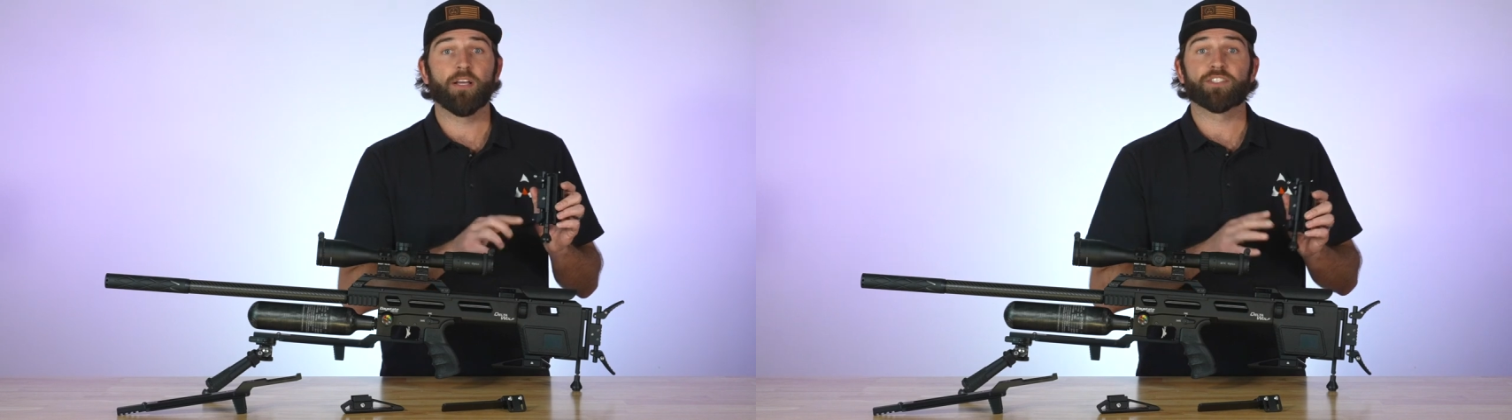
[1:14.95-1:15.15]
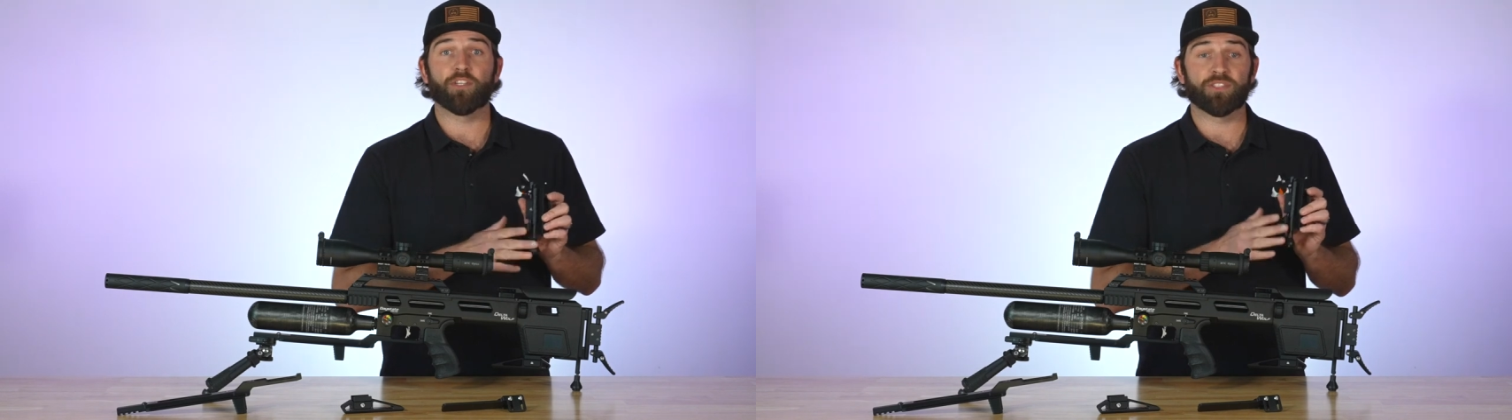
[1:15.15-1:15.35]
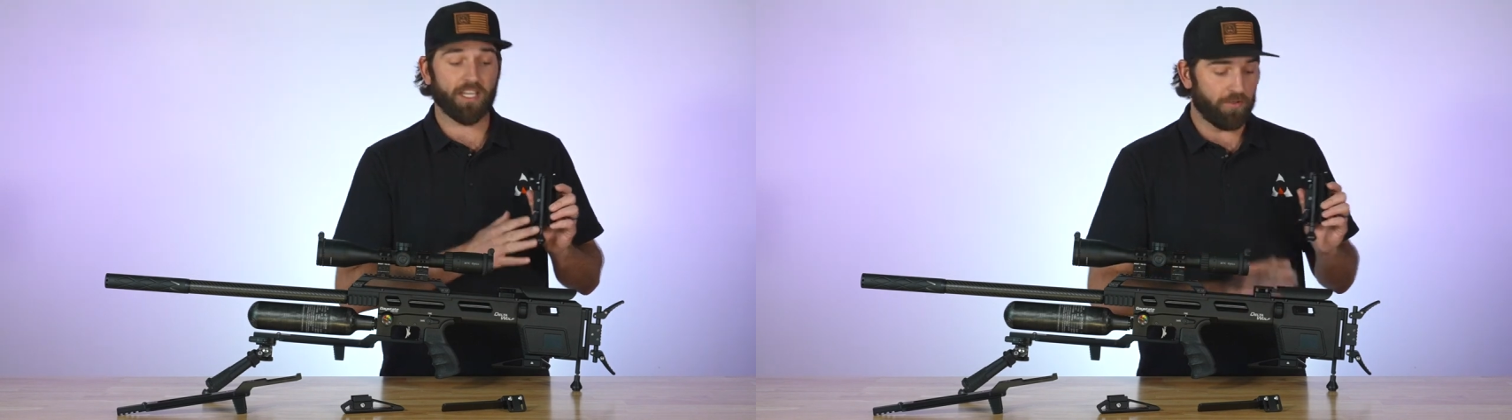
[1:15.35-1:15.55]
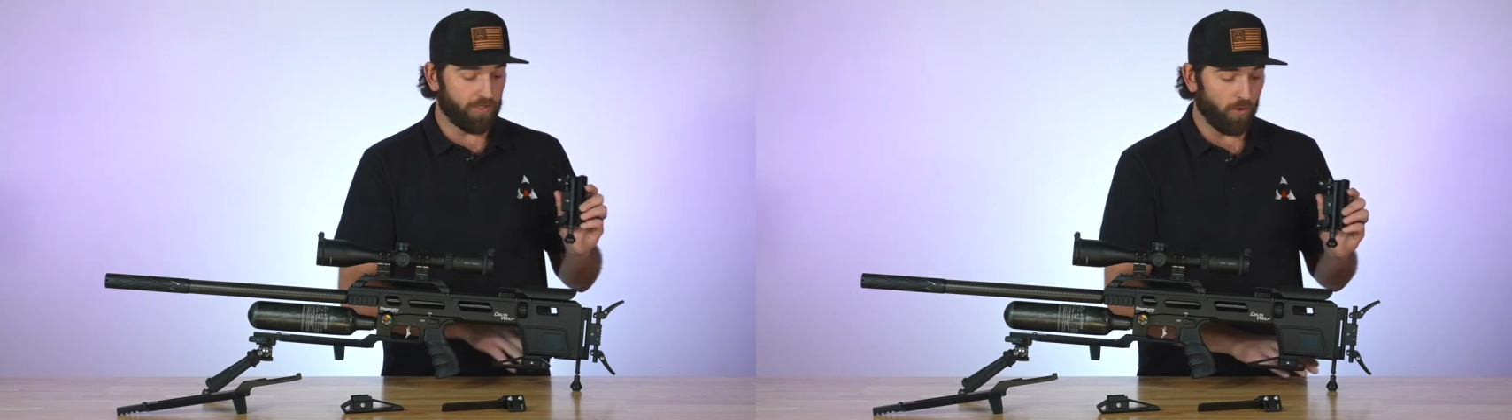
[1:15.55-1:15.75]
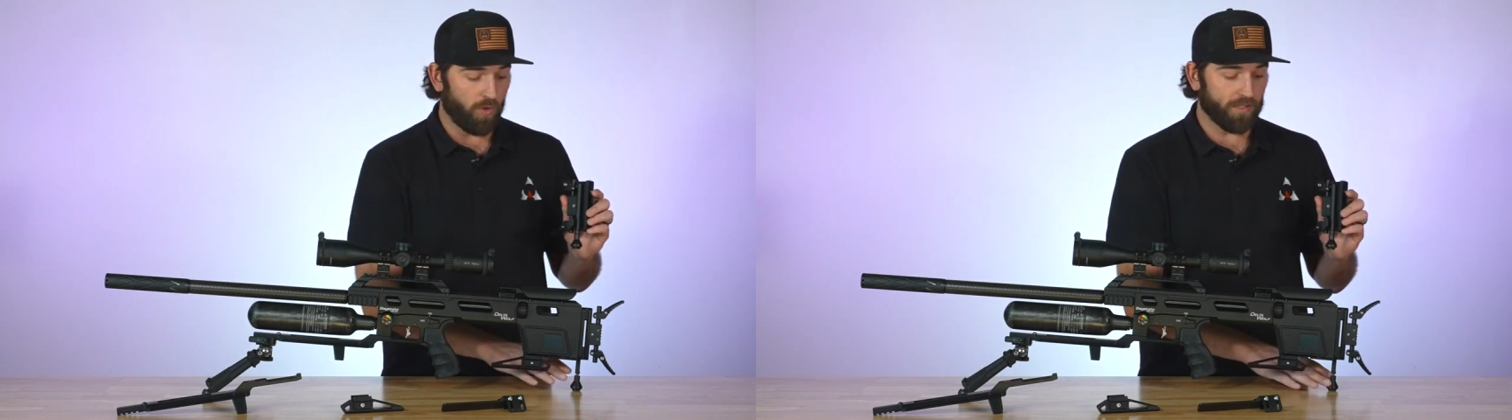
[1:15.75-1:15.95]
So say you
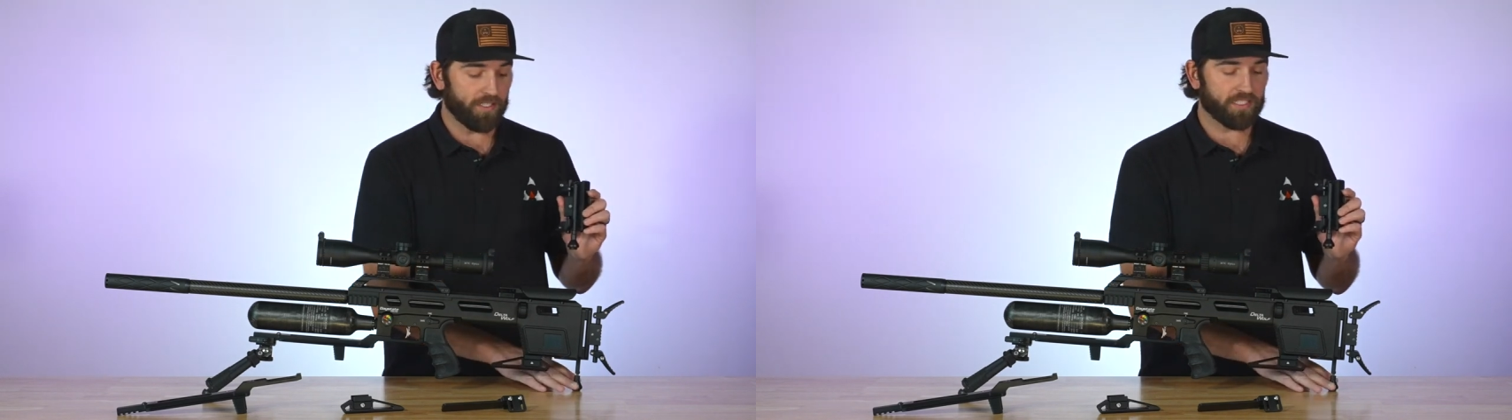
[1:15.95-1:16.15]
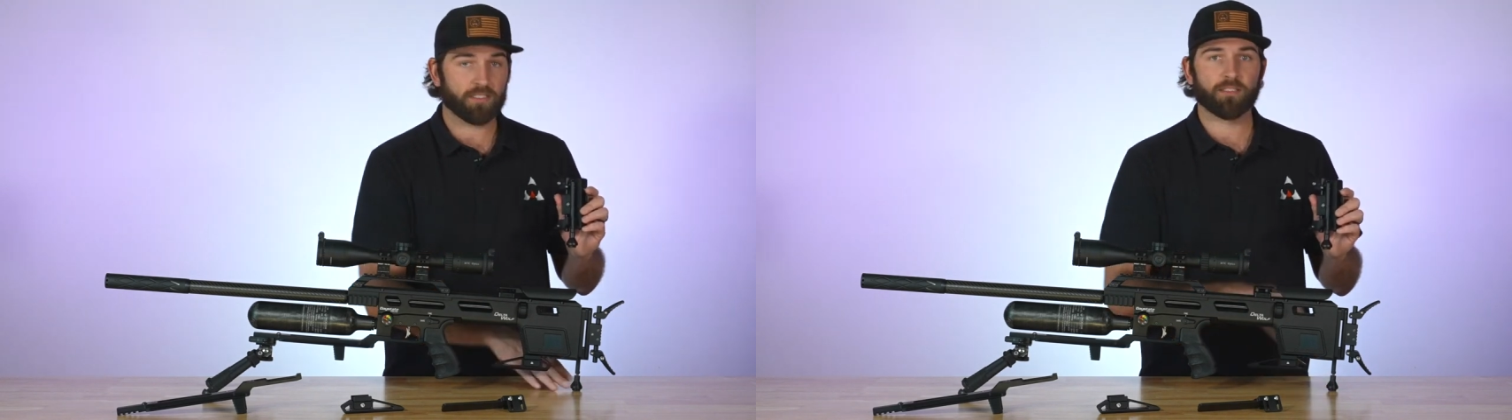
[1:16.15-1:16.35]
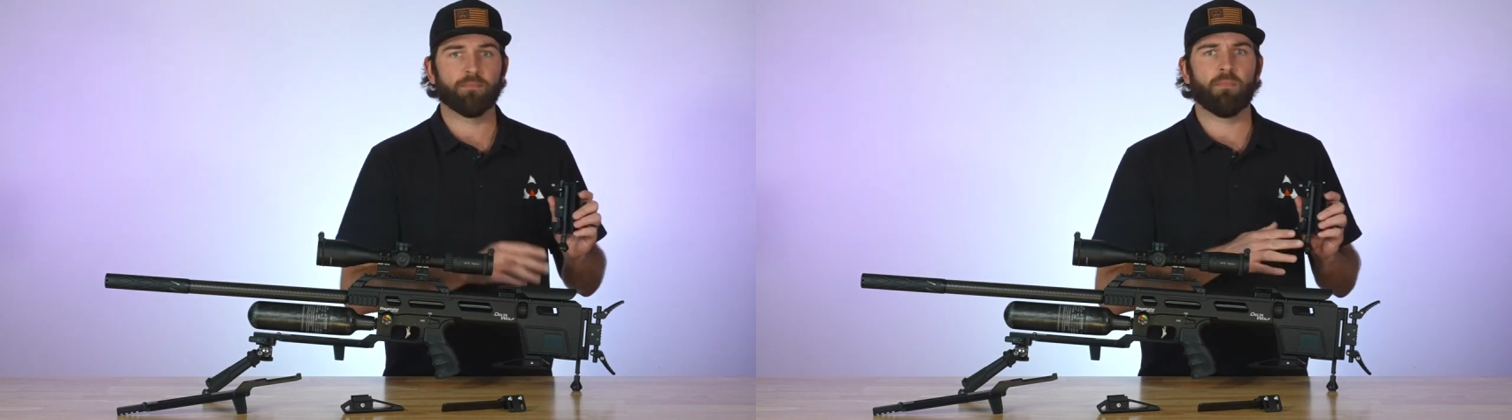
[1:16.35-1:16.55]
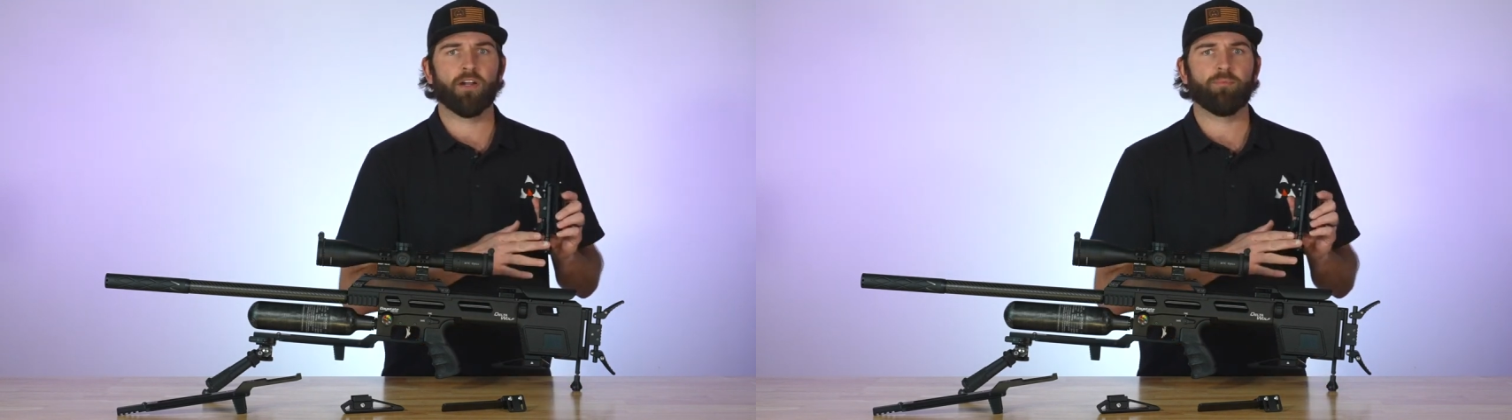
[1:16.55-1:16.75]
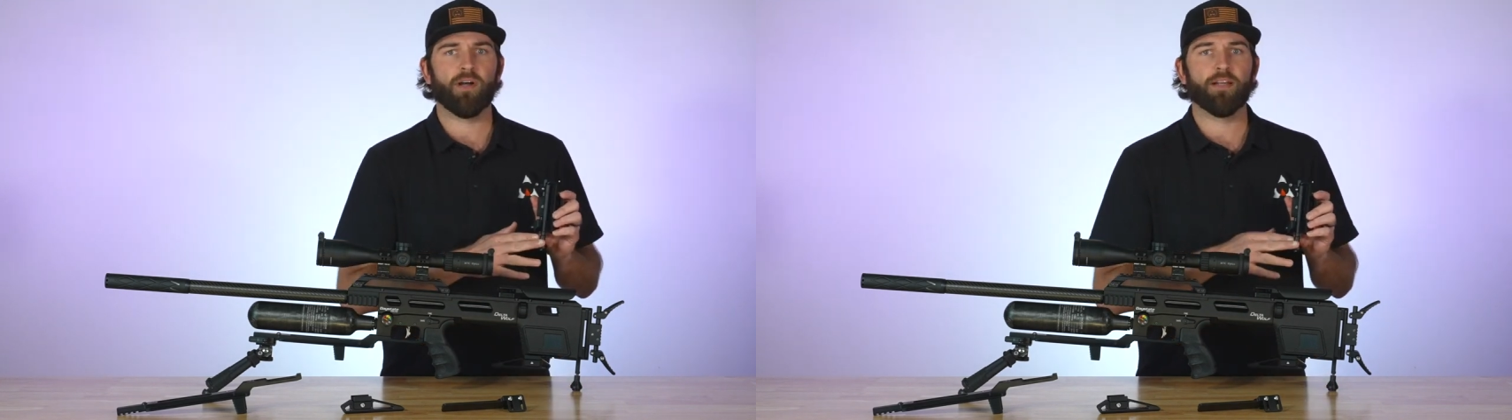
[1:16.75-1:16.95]
don't want this
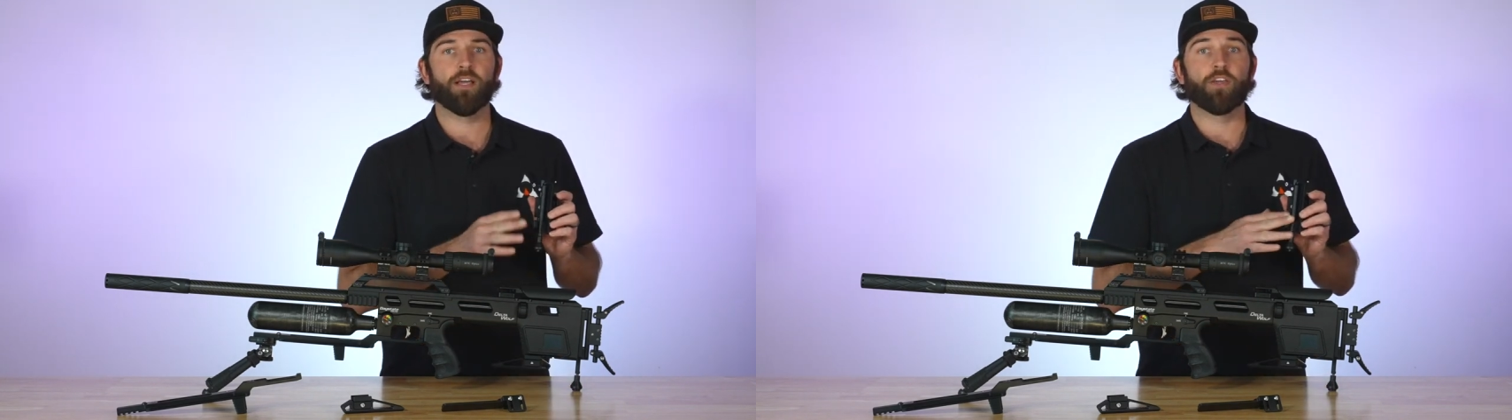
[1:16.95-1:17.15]
monopod,